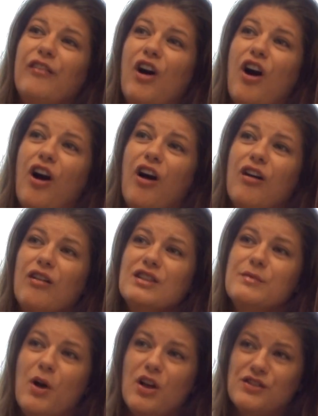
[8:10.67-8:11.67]
our
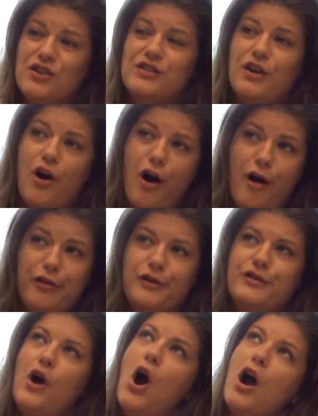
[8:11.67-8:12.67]
sponsors and our
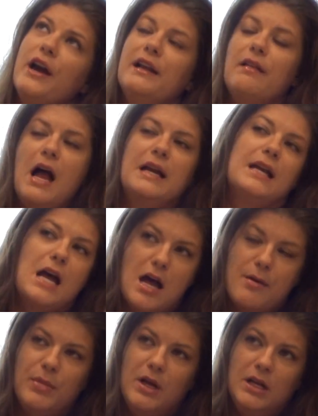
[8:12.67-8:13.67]
authors already lined up